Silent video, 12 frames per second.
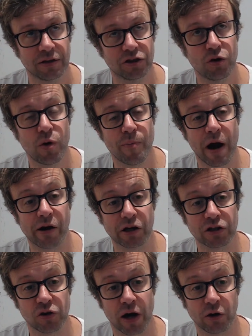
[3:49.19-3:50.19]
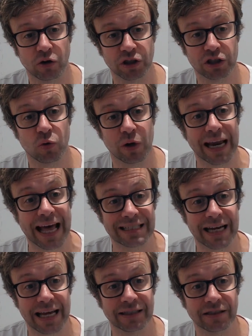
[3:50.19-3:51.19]
two American psychologists called
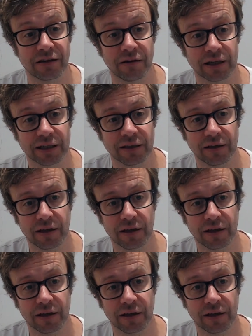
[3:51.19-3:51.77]
Latane and Darley.